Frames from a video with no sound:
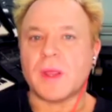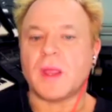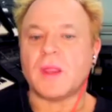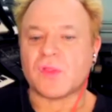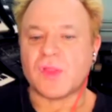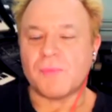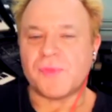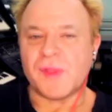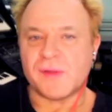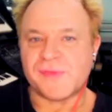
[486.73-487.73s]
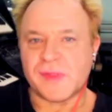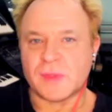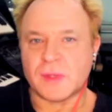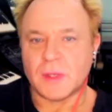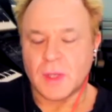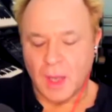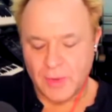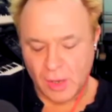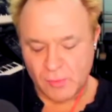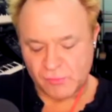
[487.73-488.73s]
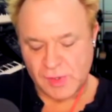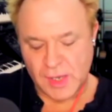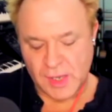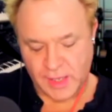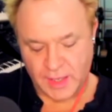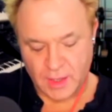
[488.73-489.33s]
It's something I think that, I mean, I was really lucky.